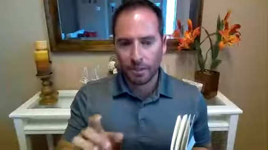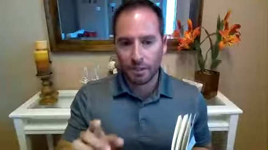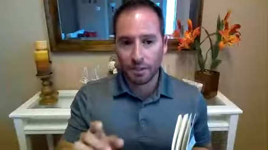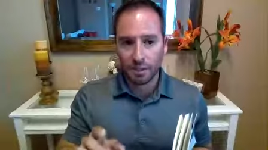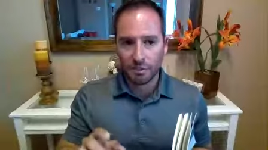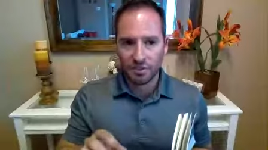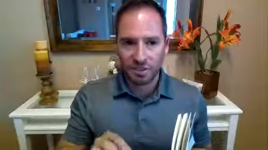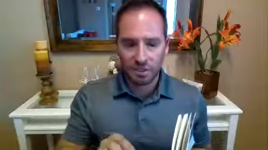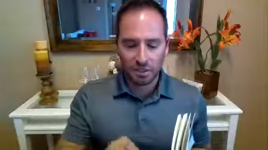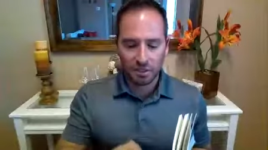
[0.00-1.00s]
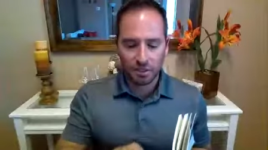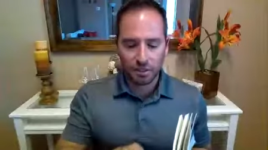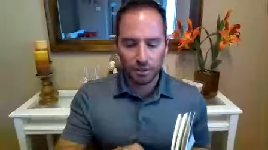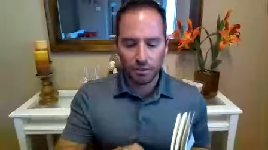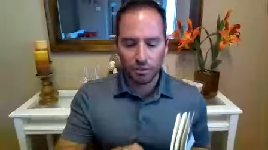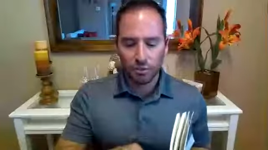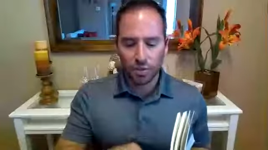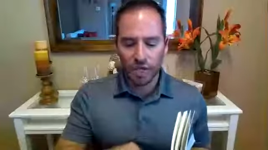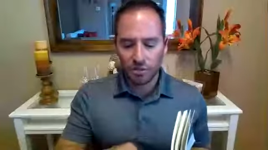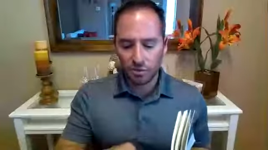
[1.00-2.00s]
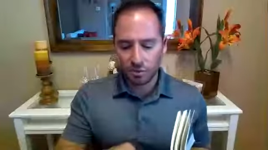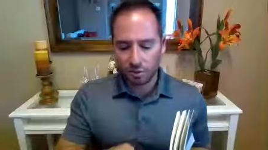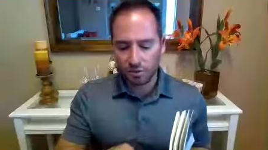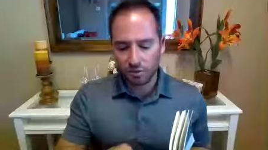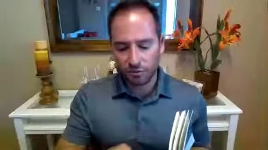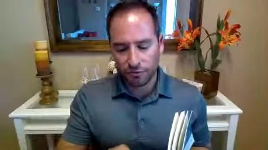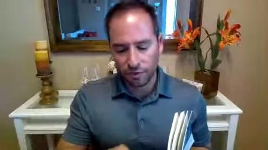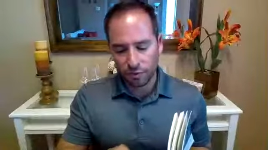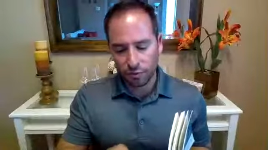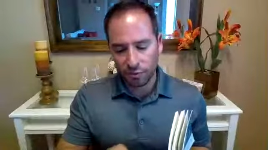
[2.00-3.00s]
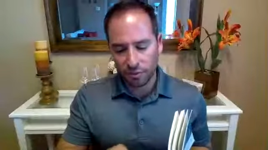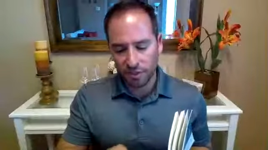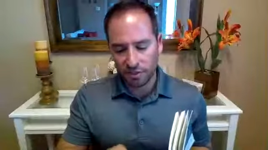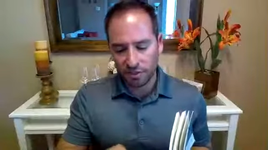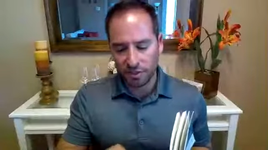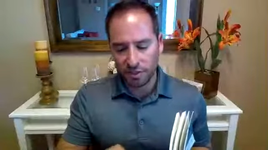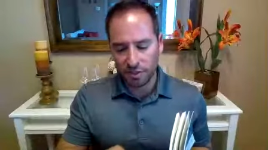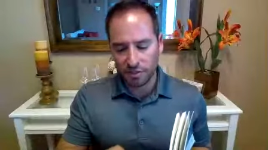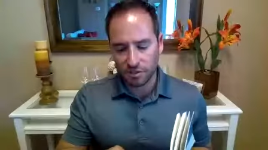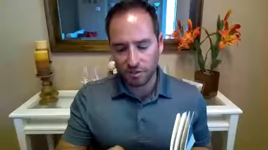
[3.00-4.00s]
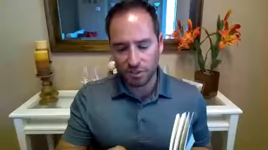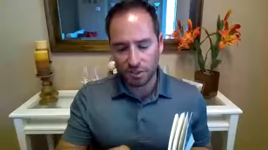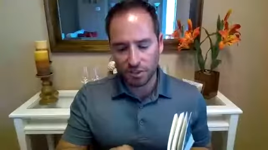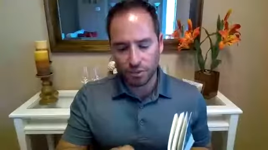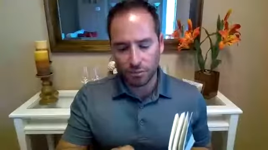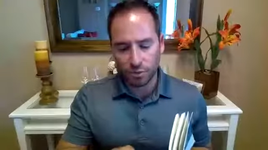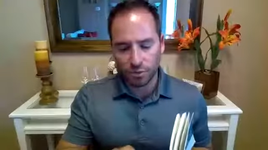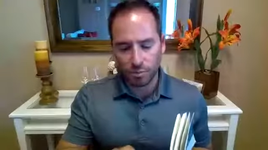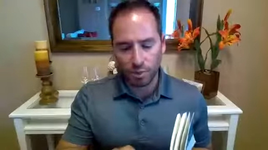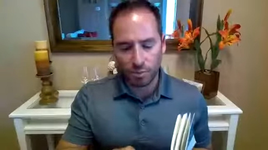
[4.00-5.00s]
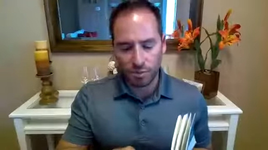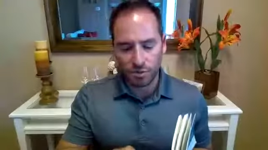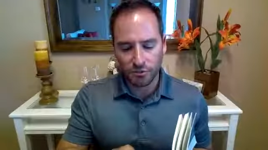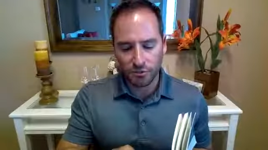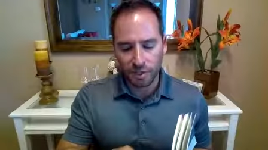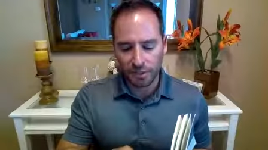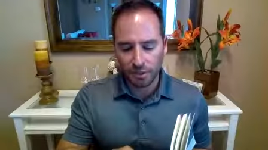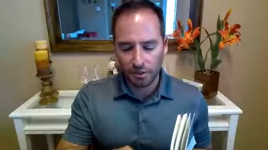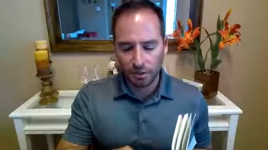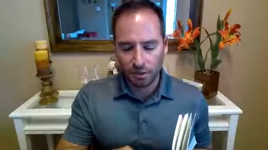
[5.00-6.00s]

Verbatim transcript: in the commentary to attribute the first formation of things to the innermost properties of matter